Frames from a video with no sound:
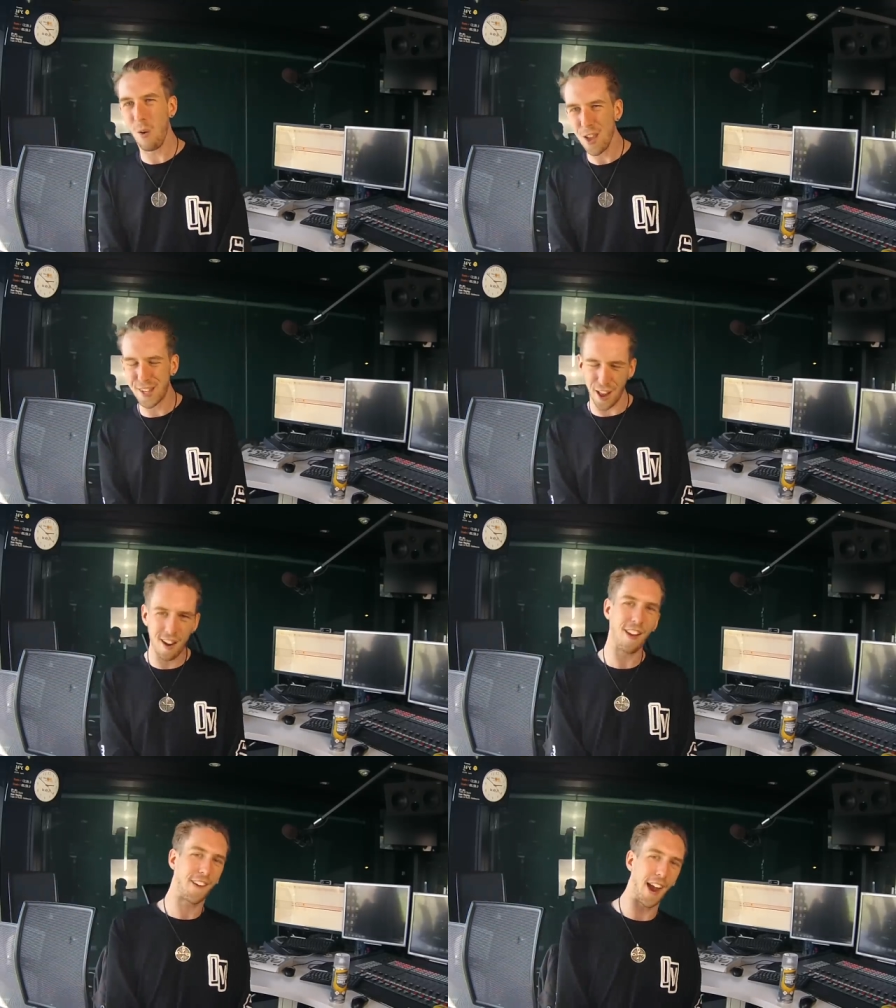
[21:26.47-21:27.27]
we send
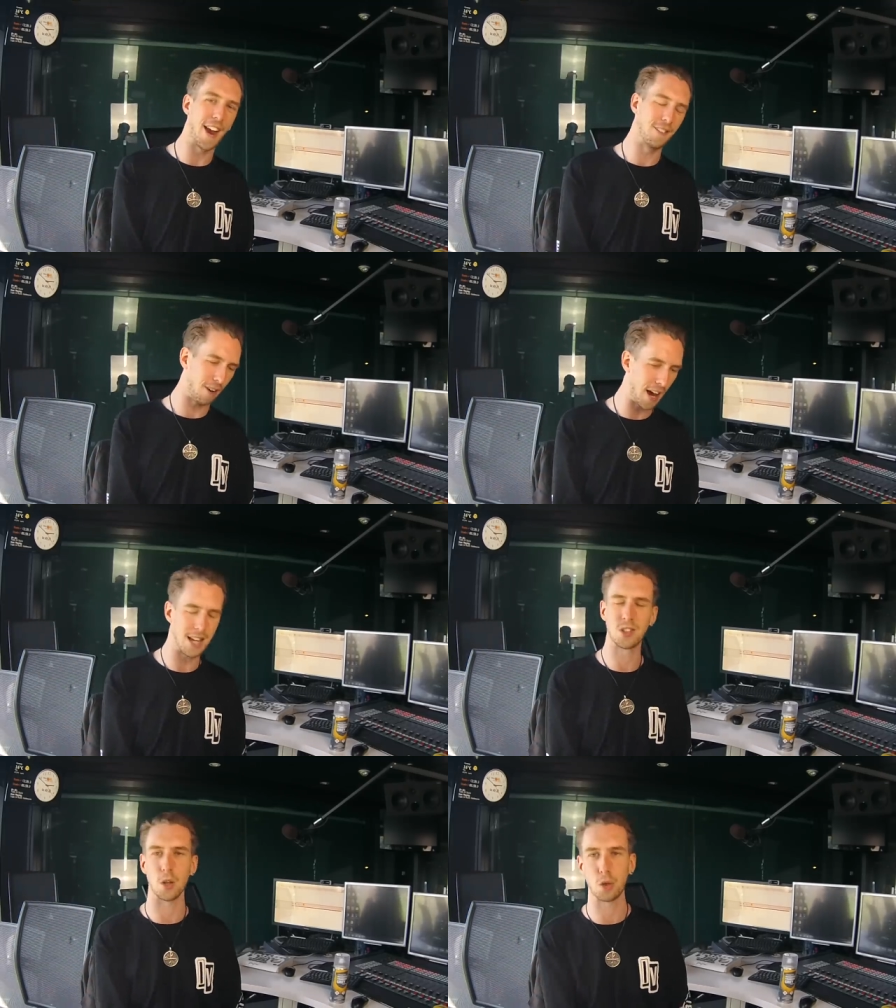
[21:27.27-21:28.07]
it again,
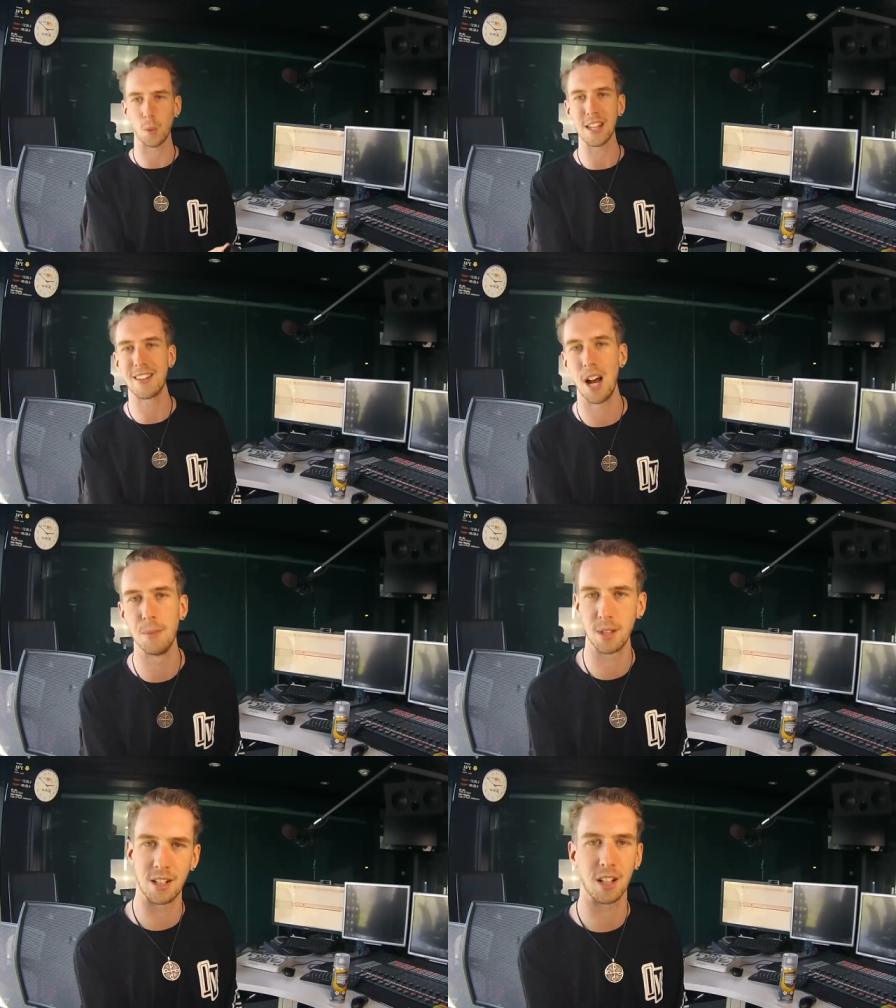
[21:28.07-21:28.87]
right? So three
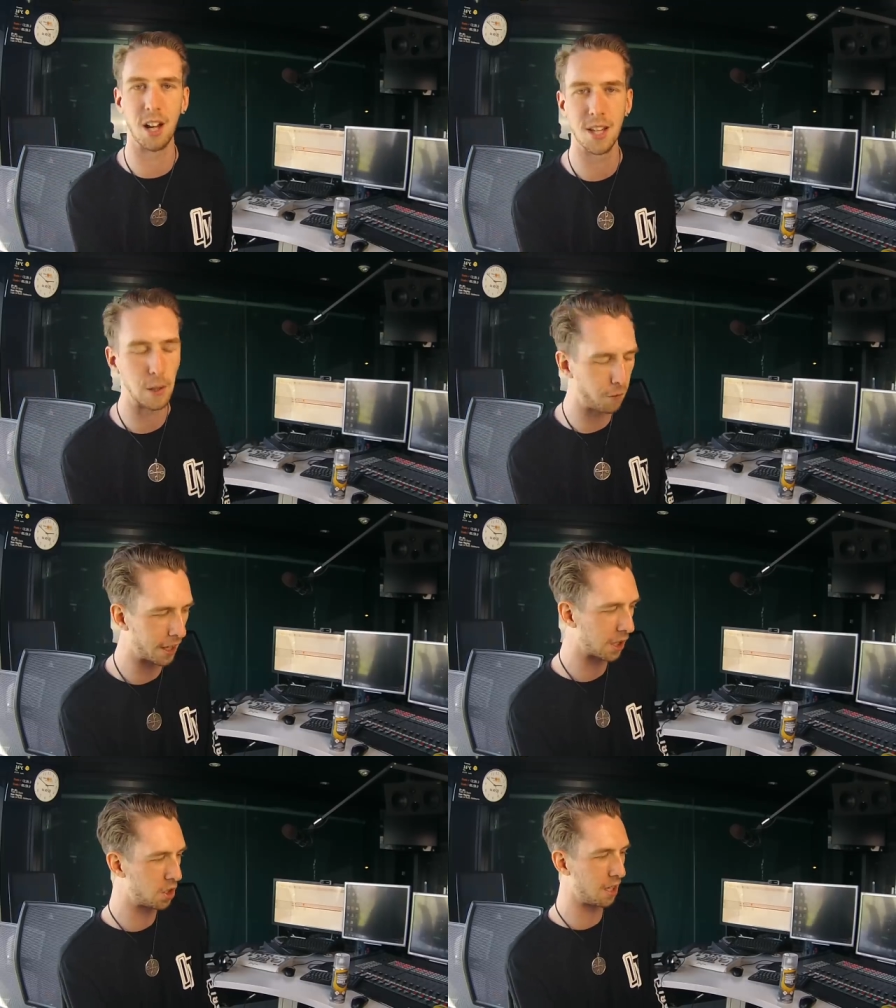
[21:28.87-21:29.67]
times I decline this
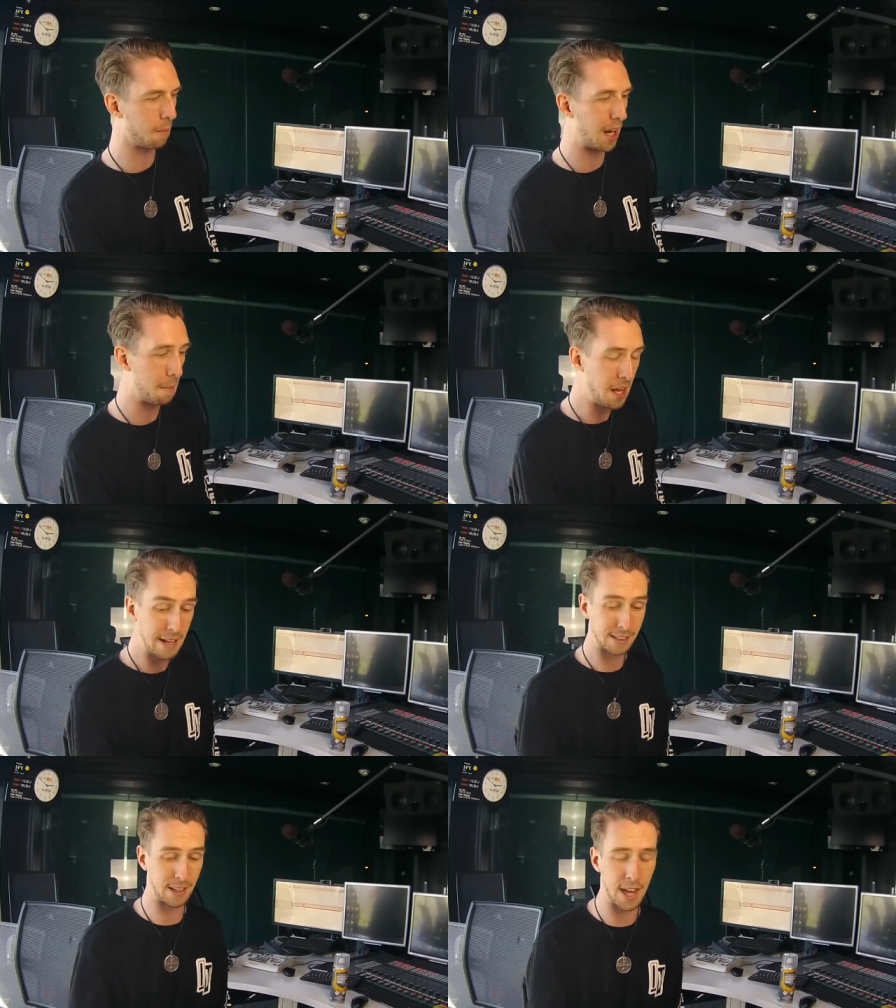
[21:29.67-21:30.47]
fucking shit meme.
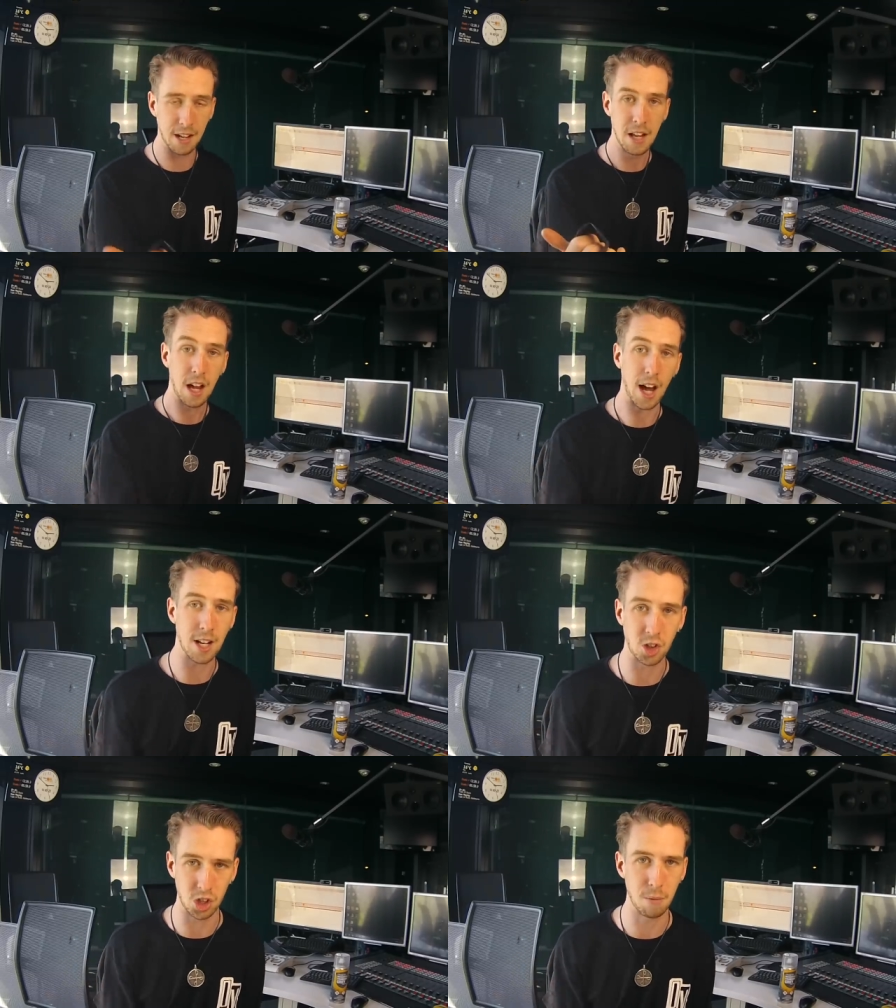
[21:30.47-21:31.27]
So then I
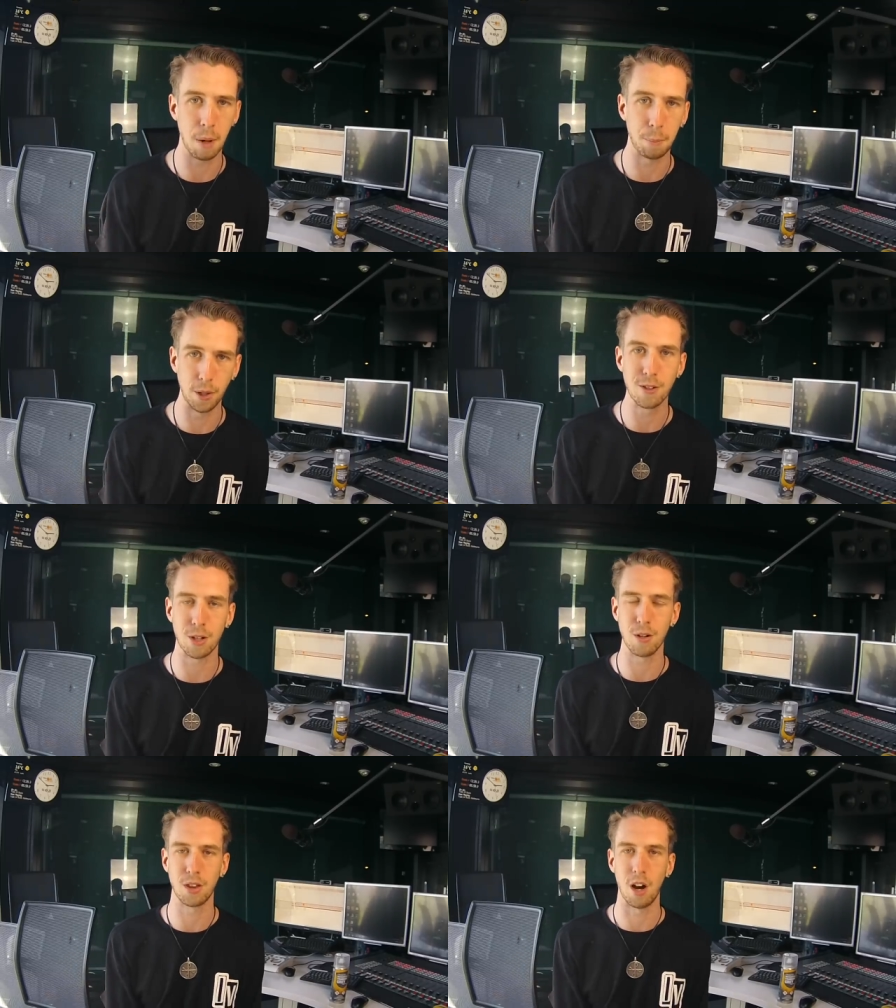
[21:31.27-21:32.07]
just turned my
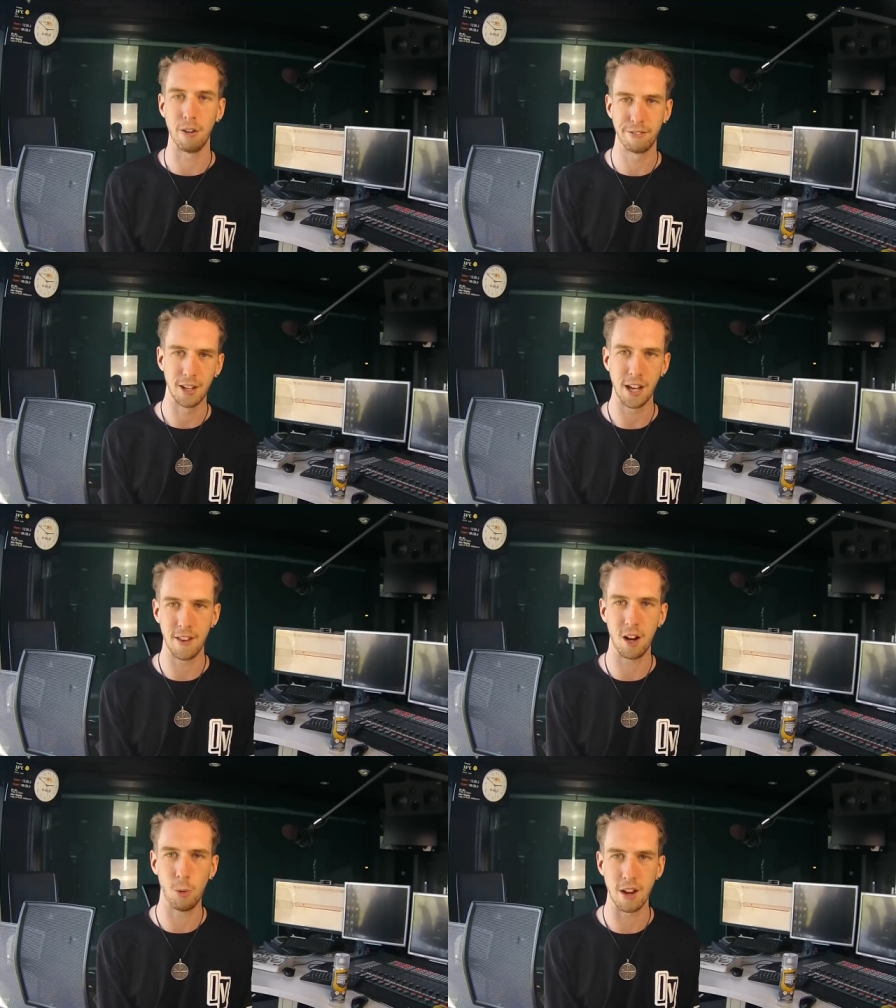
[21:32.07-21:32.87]
Bluetooth off and
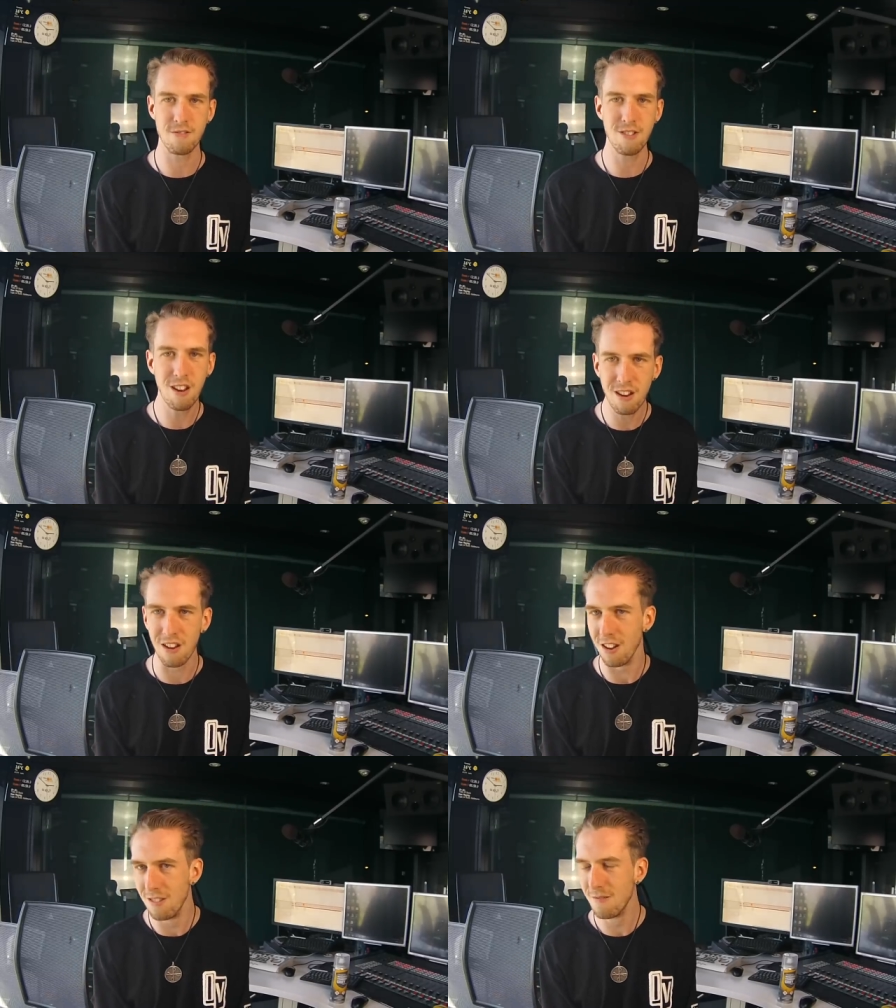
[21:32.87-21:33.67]
they all went, mm.